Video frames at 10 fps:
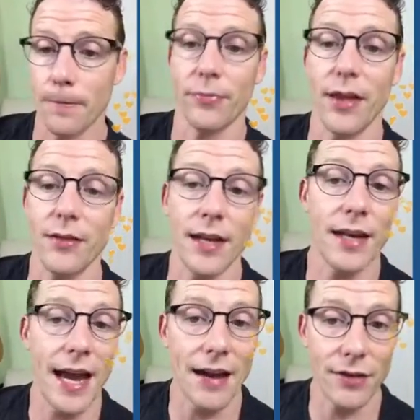and then
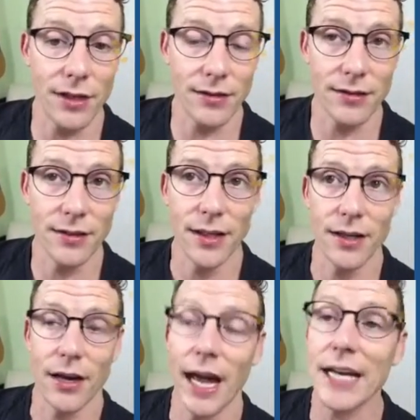have it
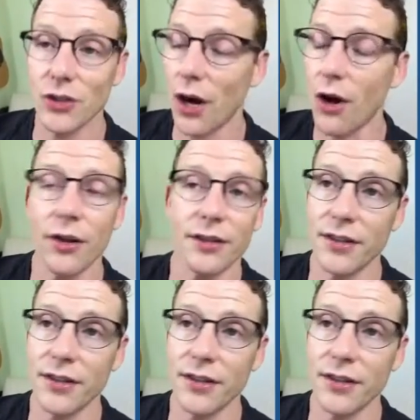actually all in